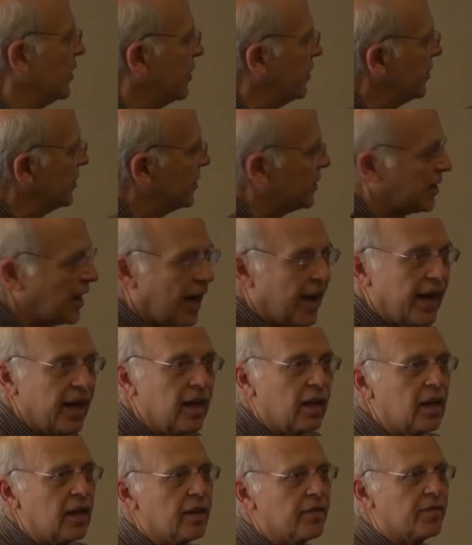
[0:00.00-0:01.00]
the
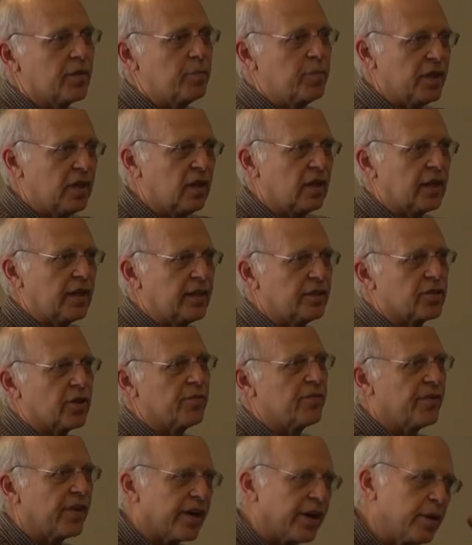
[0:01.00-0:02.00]
style of the buildings are
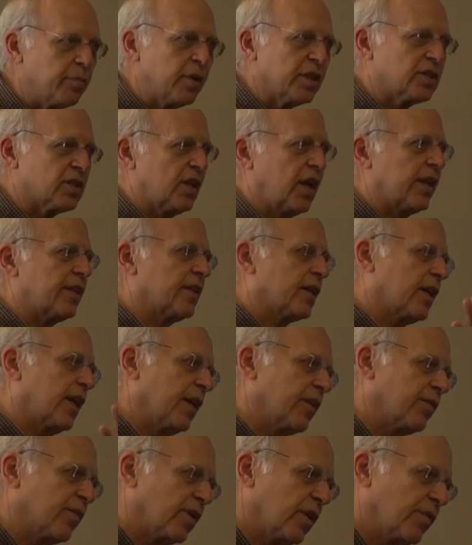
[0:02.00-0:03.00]
very much like the
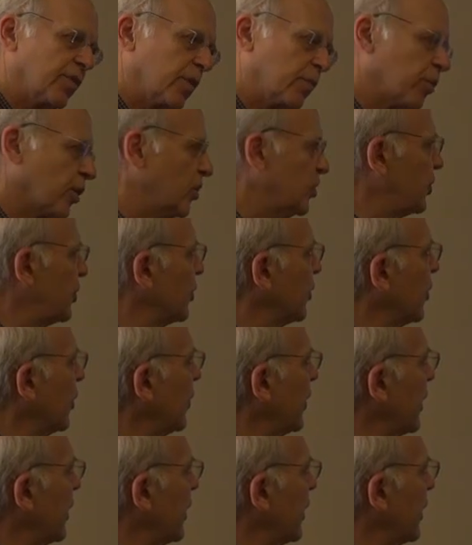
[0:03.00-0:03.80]
cover of the brochure